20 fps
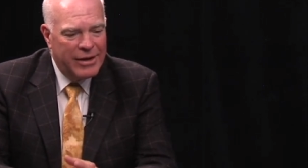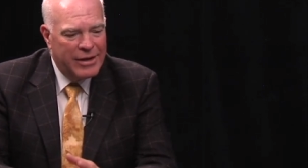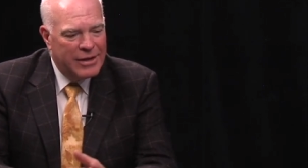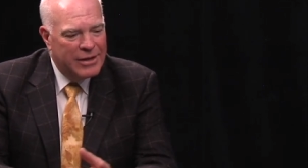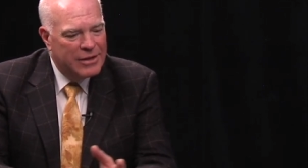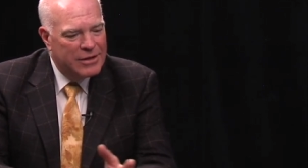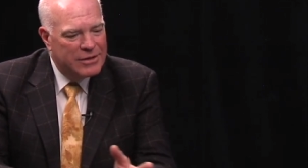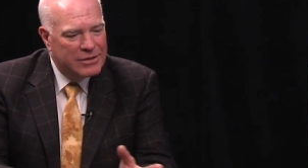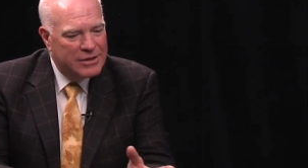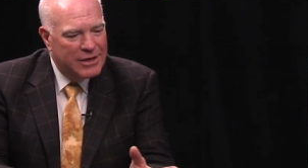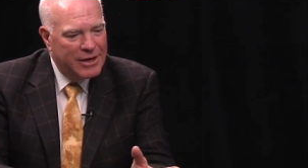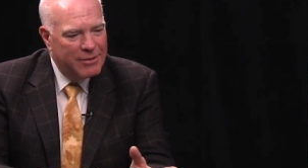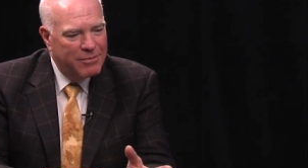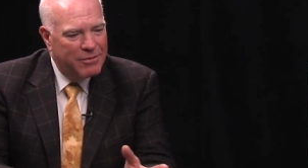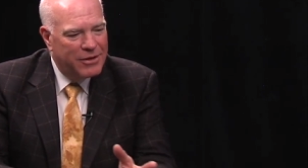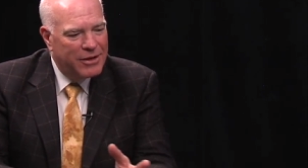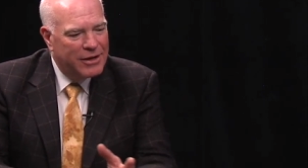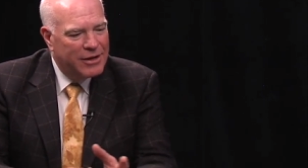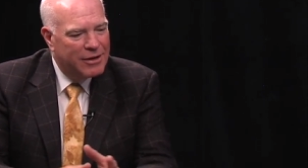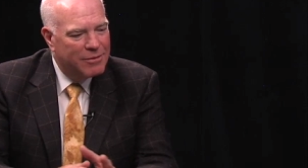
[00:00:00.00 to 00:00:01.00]
The same
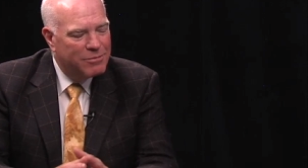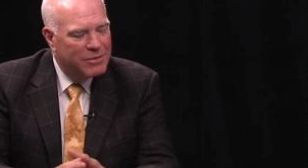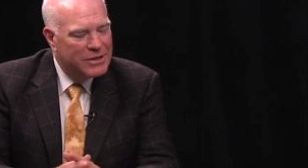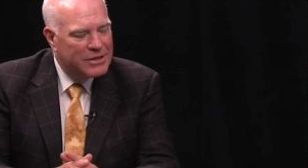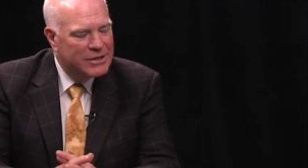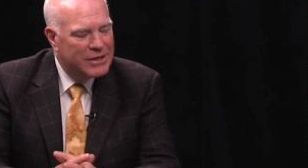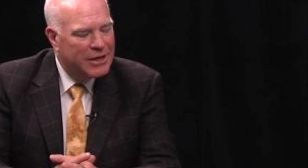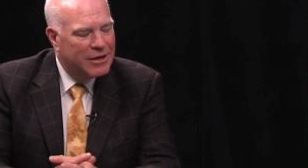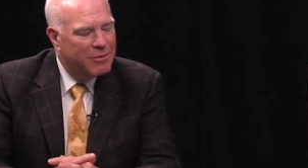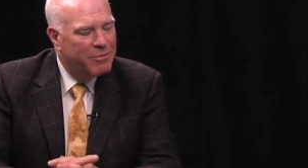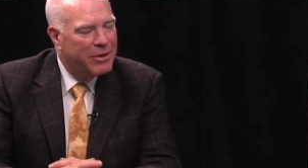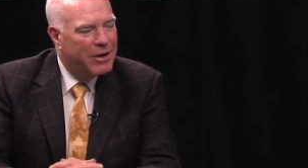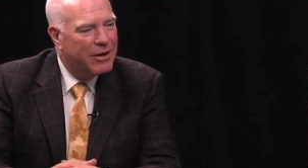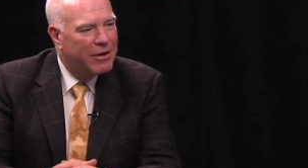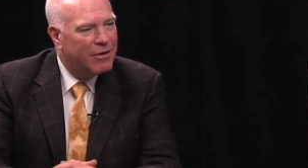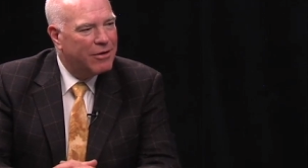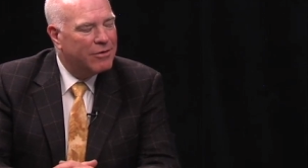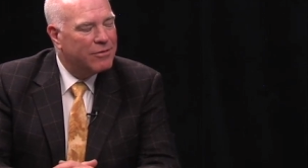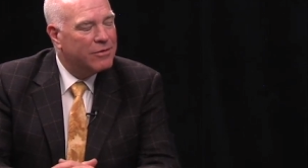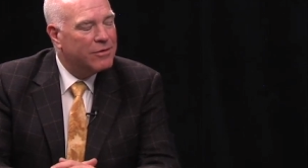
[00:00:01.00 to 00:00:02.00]
thing can be said about
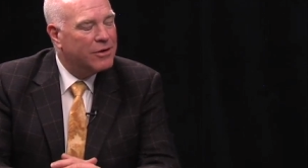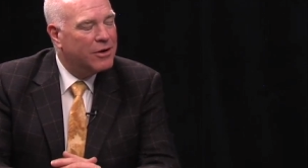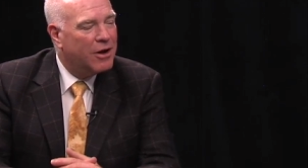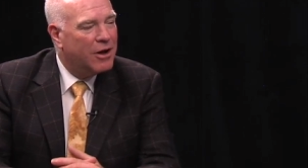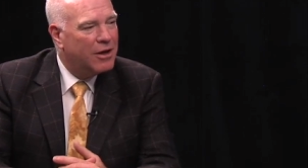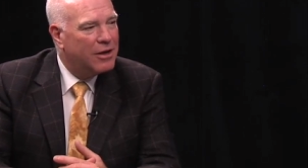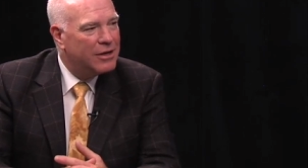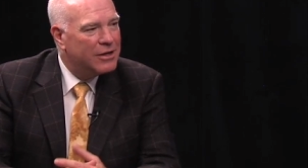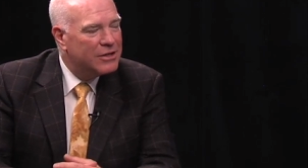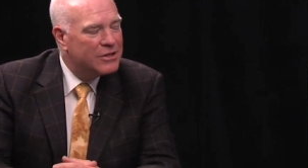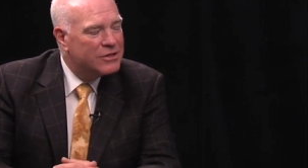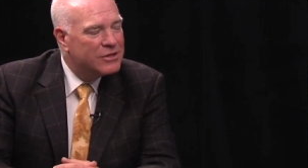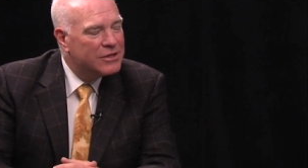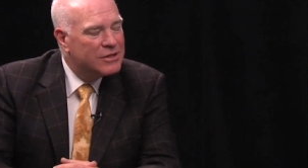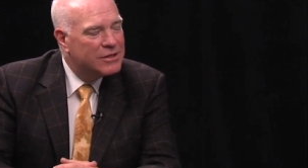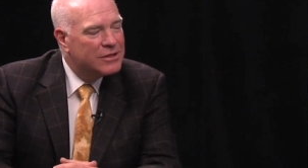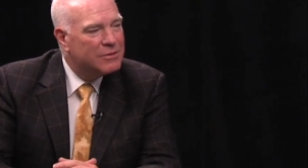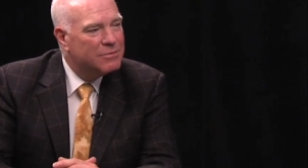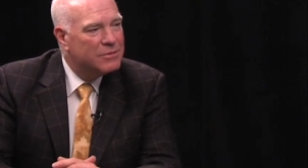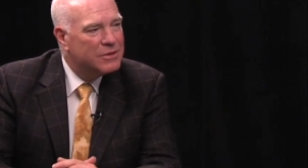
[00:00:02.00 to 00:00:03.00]
our college
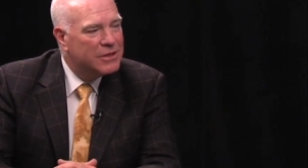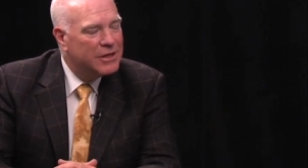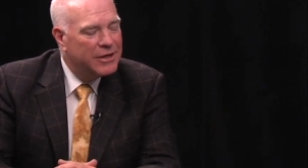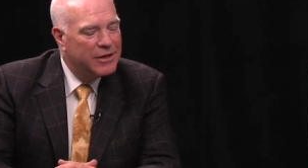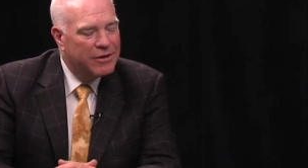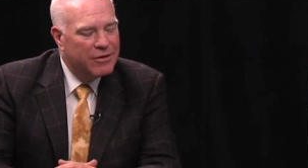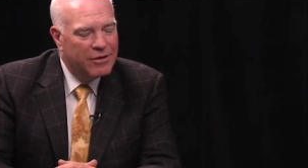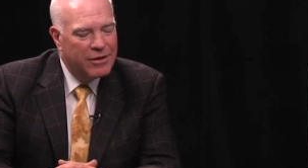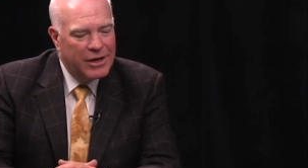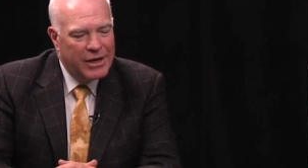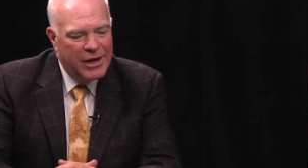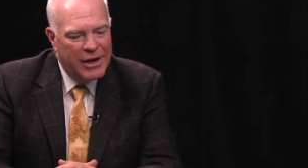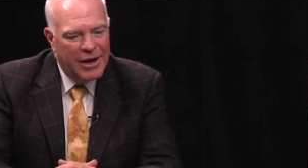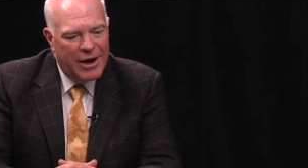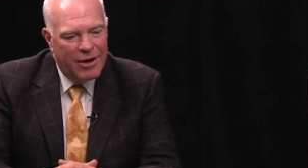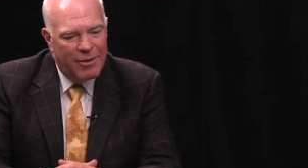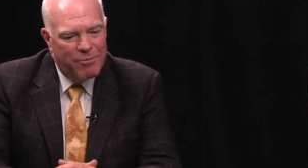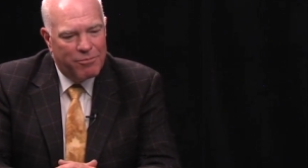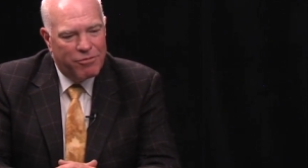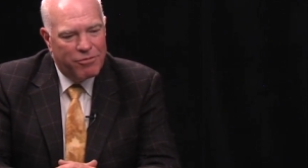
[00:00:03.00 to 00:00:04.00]
systems here,
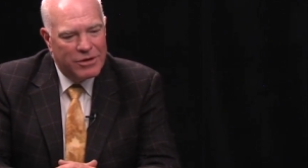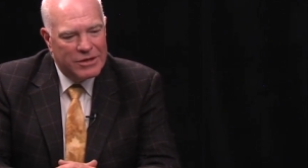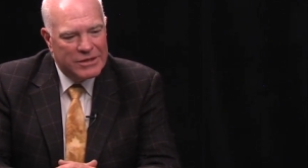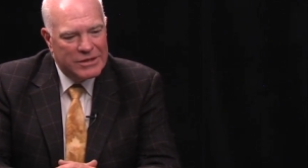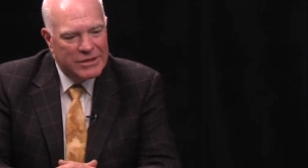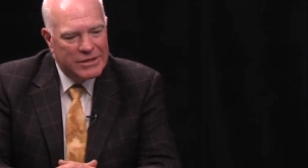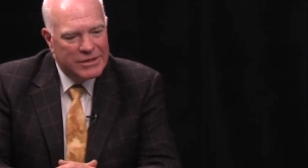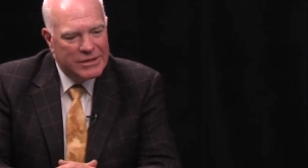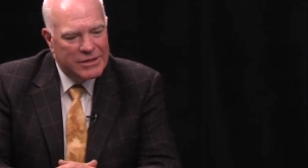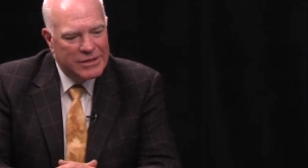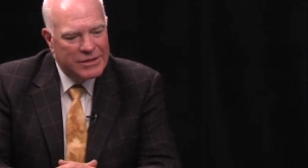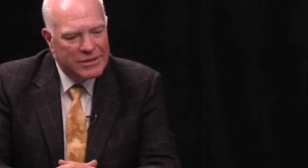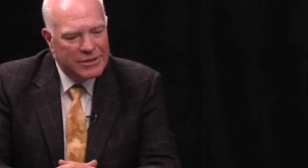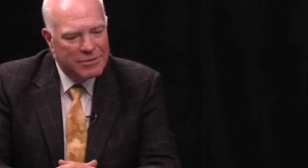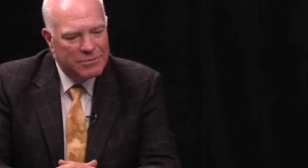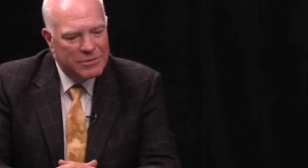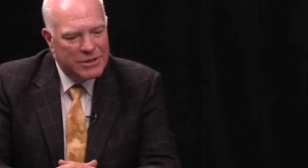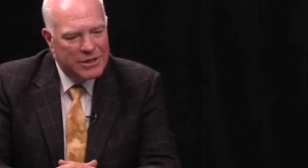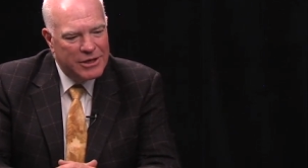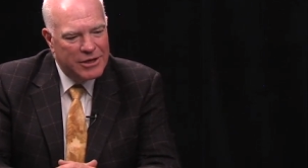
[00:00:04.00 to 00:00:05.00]
our prison
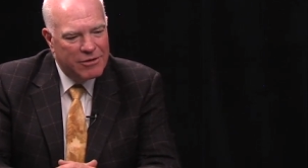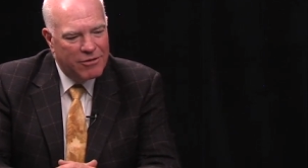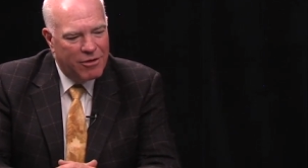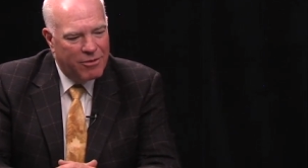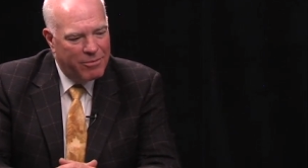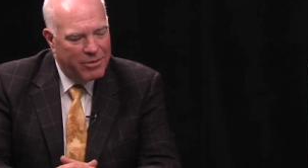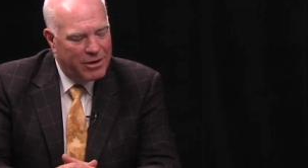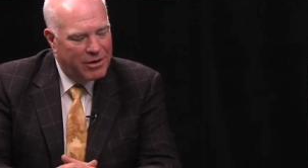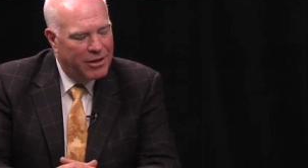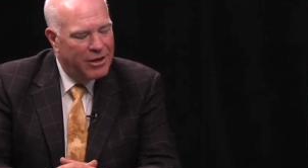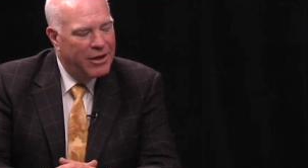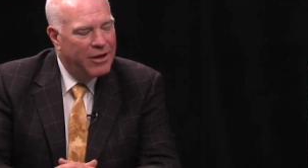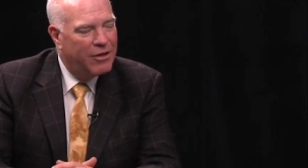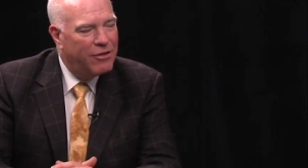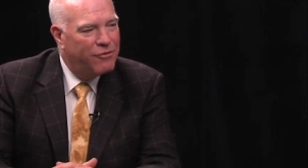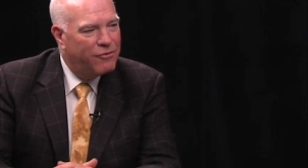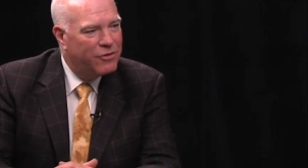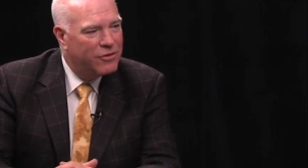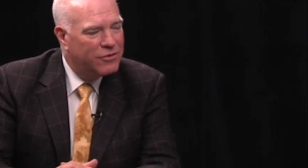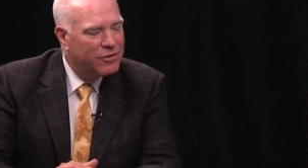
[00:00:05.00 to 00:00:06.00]
systems here, our mental
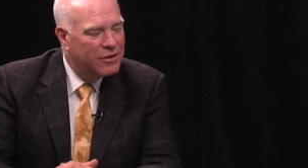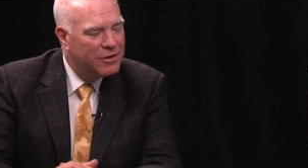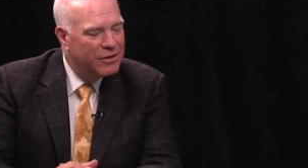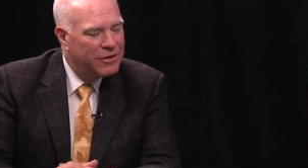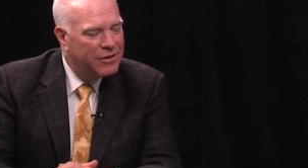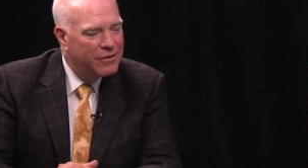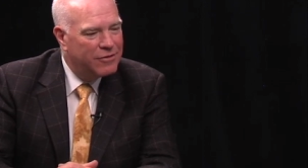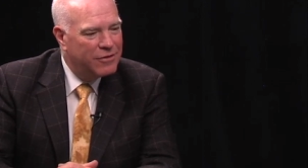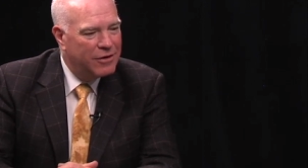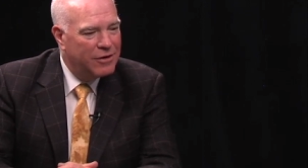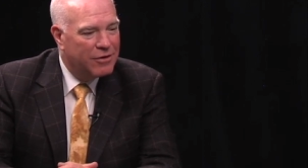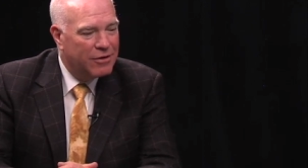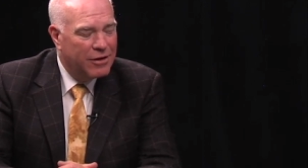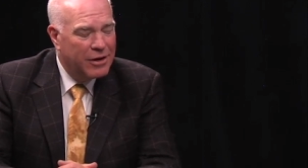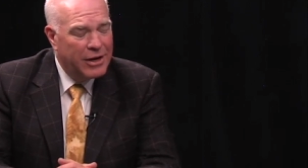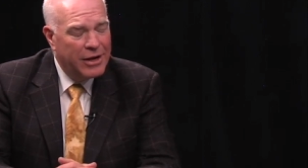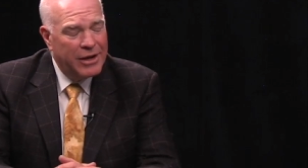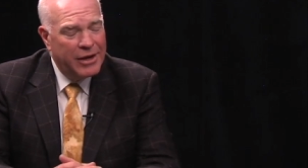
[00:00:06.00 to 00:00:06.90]
health facilities here.